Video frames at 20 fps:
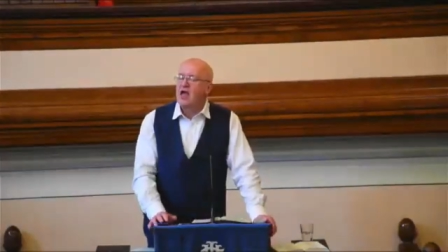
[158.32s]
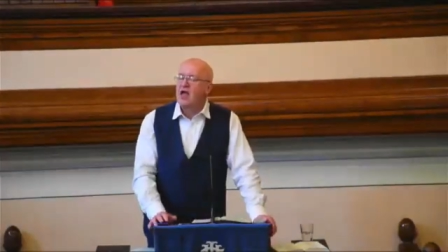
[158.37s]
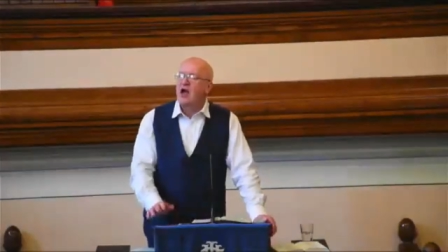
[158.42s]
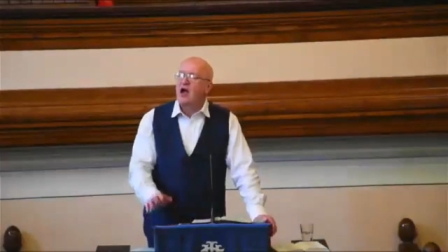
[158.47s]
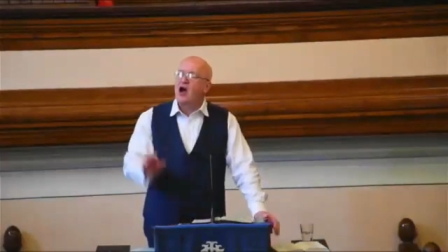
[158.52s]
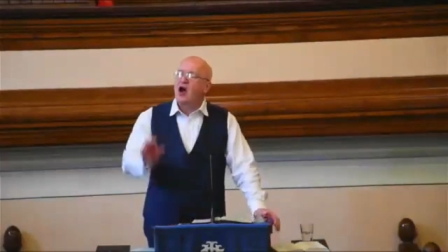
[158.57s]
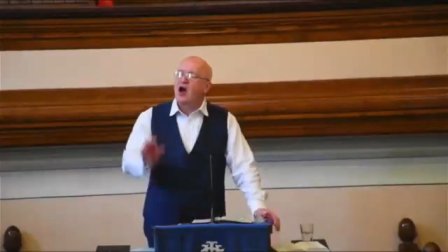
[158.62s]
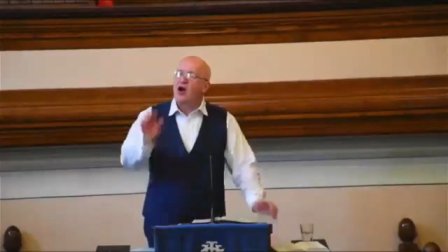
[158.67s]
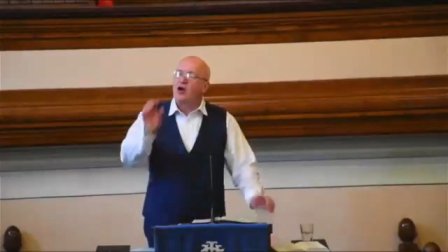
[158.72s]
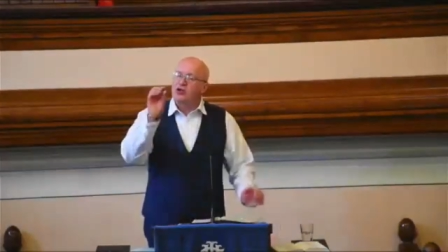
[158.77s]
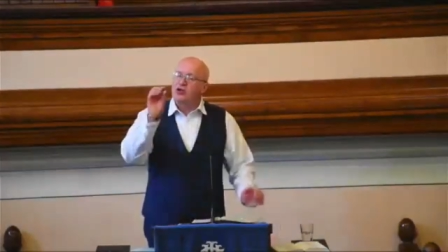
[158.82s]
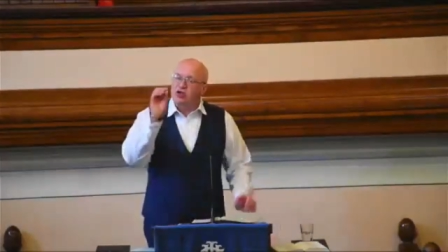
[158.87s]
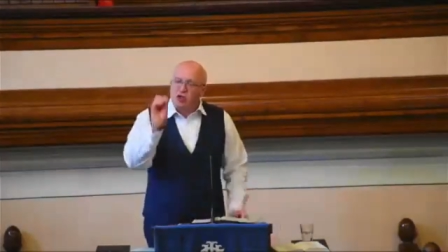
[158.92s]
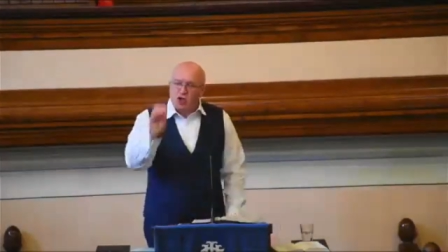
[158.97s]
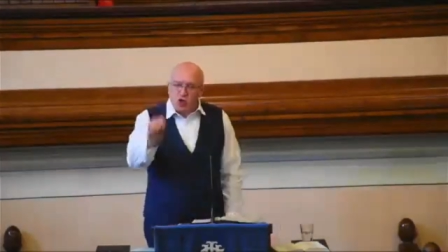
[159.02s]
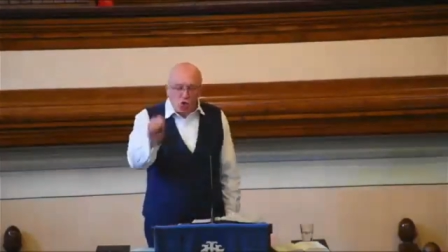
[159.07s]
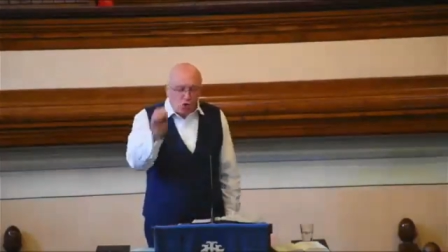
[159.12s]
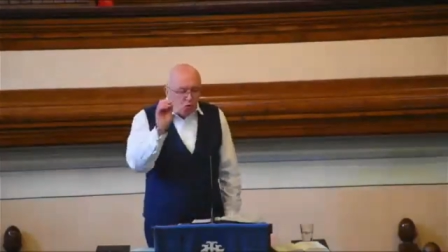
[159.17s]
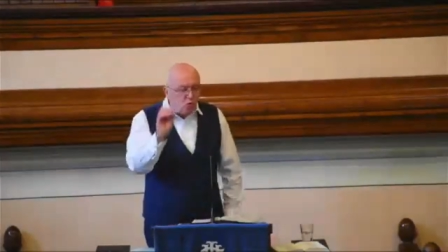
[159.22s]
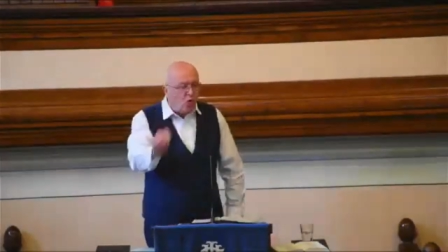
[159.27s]
are
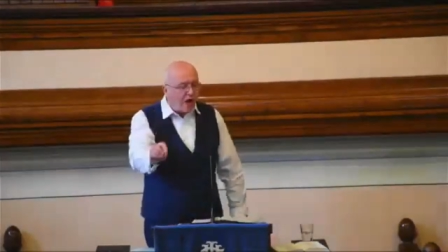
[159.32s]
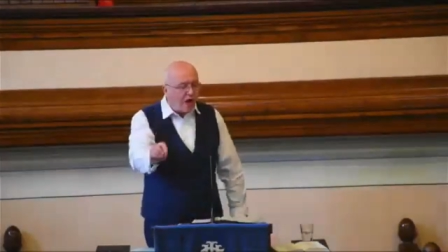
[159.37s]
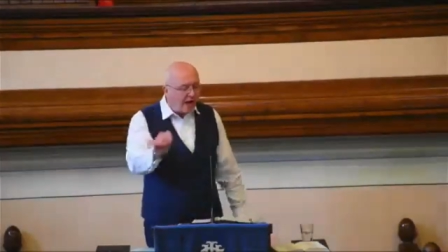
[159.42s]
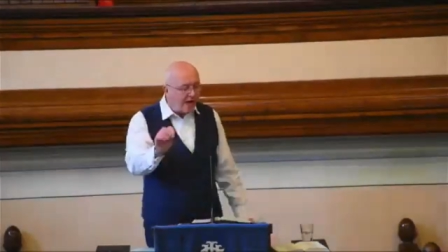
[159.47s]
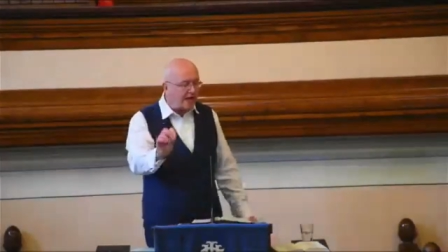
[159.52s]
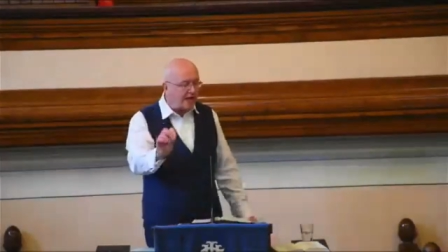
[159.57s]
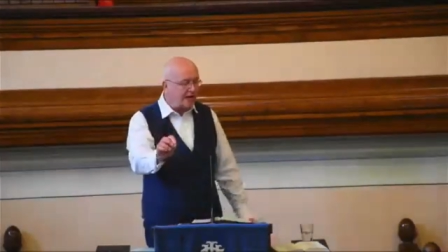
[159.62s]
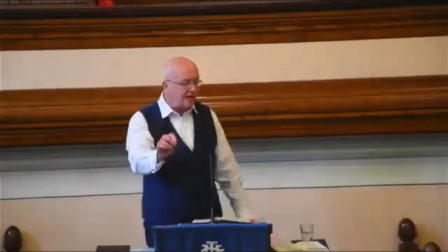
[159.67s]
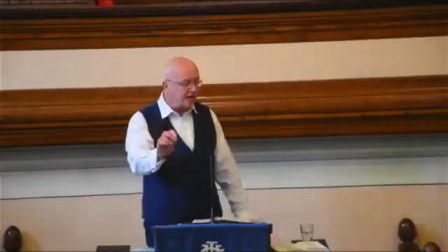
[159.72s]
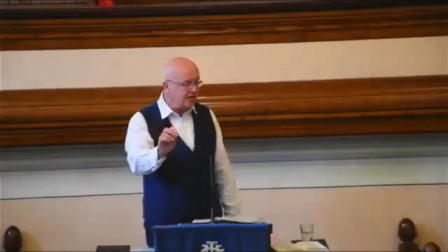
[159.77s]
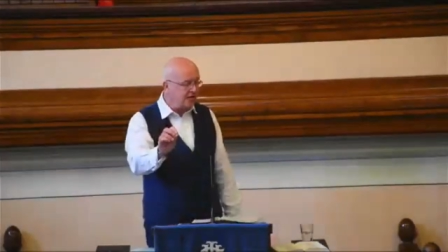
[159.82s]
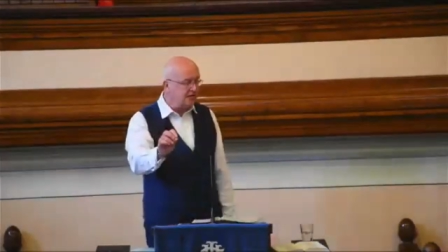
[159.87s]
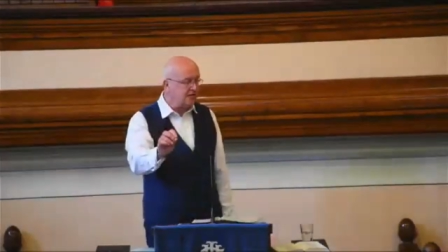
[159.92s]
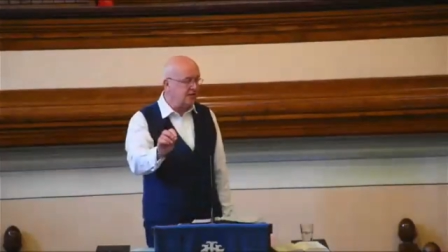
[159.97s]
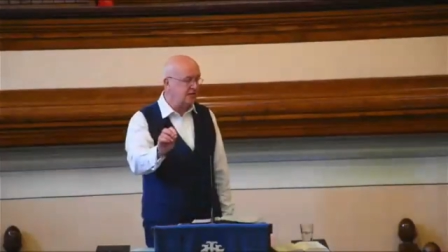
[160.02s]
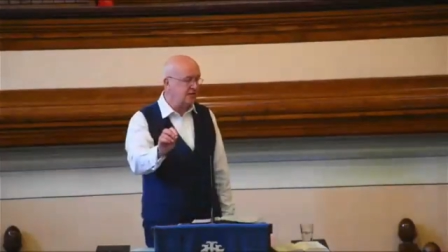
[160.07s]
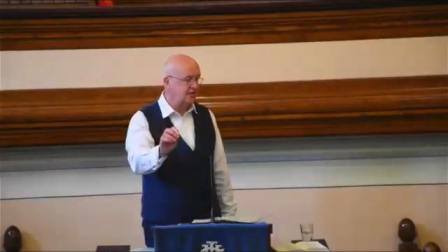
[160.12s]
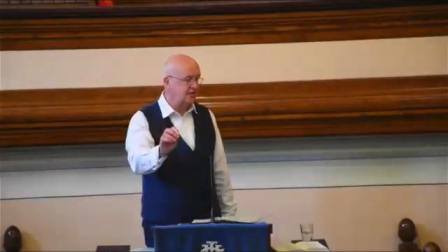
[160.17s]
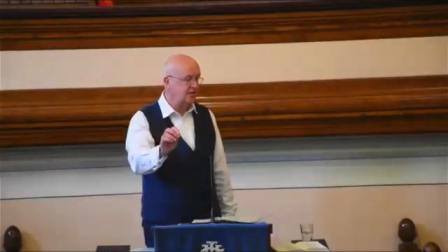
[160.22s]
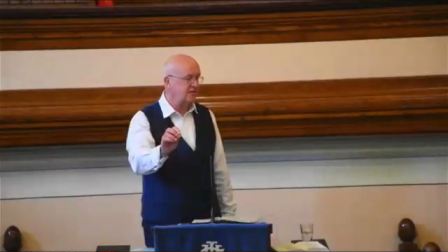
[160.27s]
two
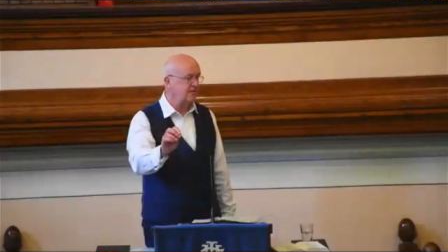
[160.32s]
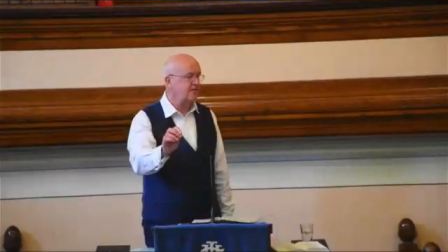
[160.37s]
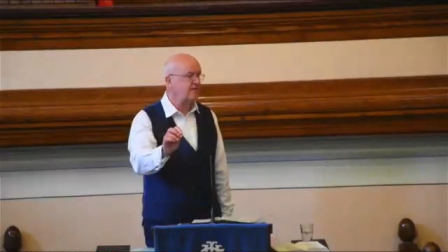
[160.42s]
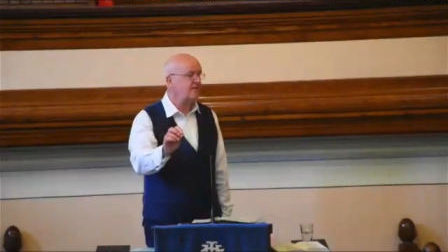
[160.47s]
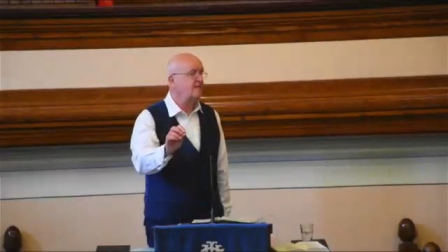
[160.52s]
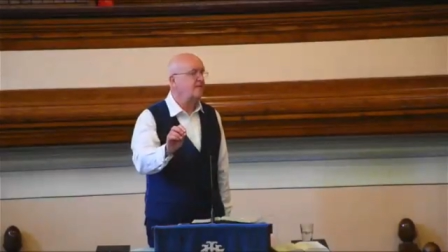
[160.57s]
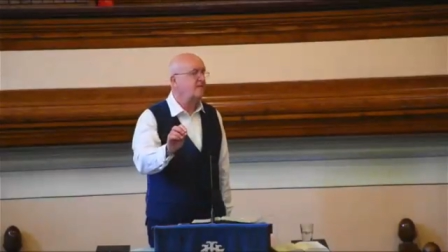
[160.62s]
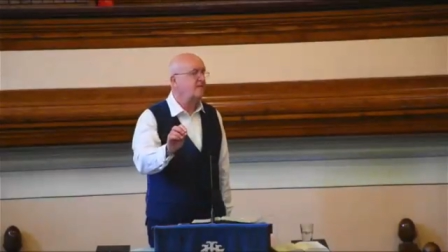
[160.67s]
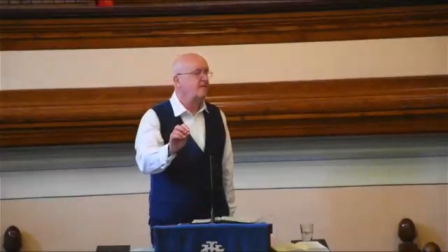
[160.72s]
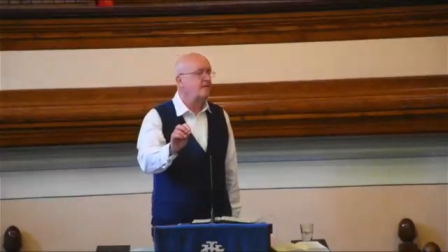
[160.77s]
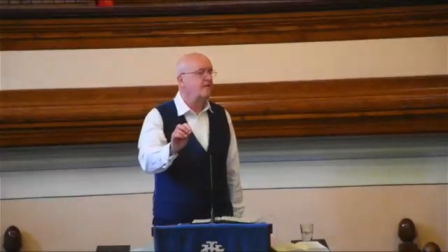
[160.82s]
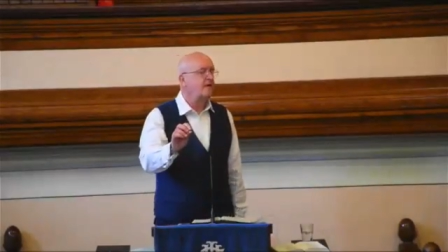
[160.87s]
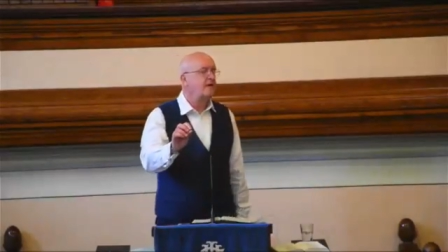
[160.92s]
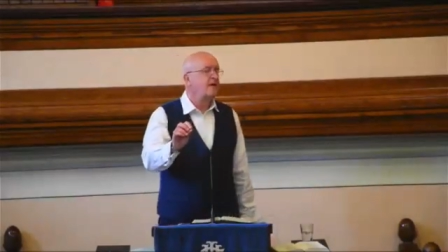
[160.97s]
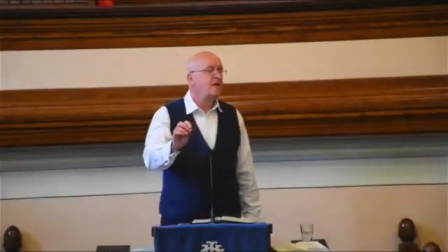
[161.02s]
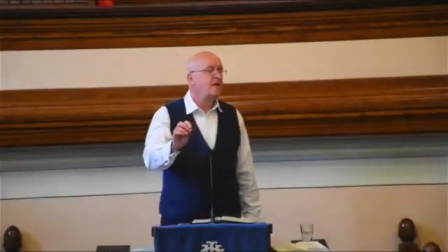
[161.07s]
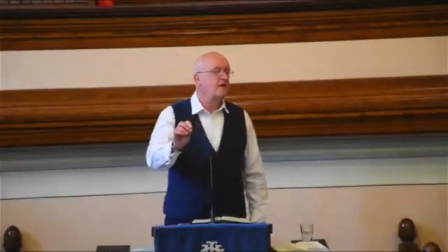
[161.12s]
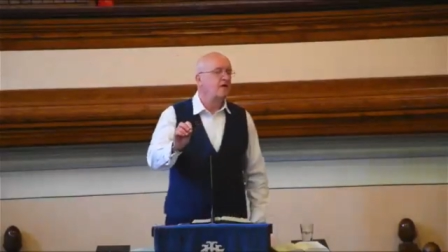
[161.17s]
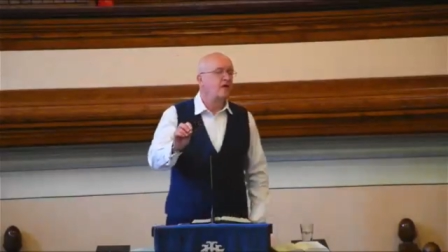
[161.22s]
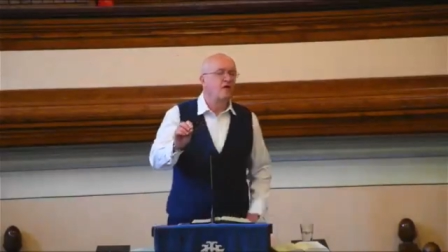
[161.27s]
ways
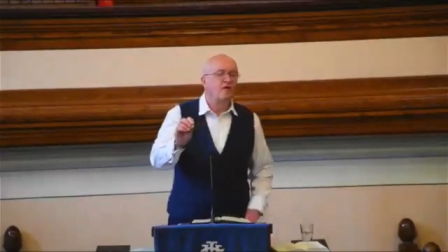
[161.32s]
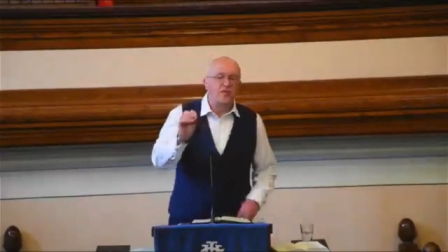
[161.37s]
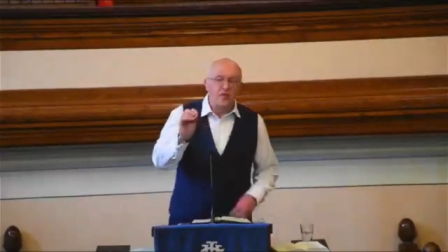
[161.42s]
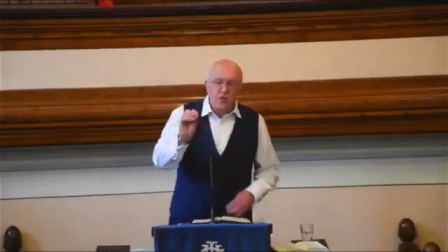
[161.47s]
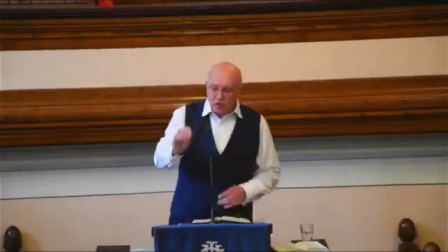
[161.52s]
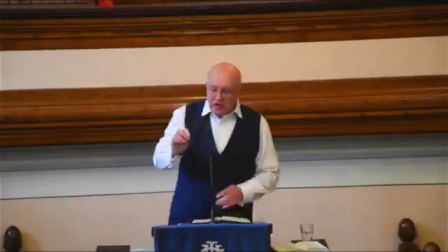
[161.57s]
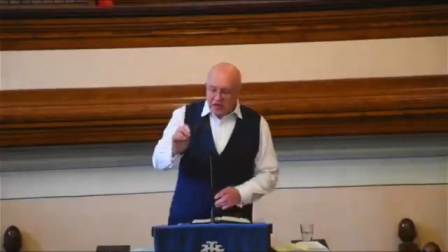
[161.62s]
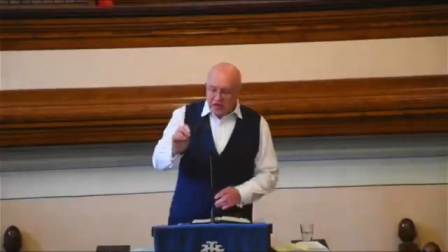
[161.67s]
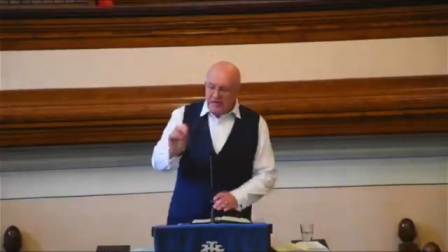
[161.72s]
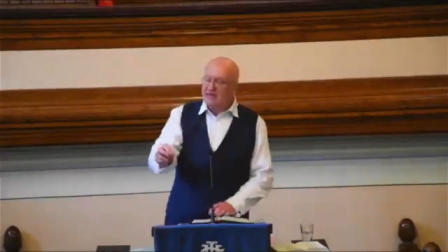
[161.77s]
of looking at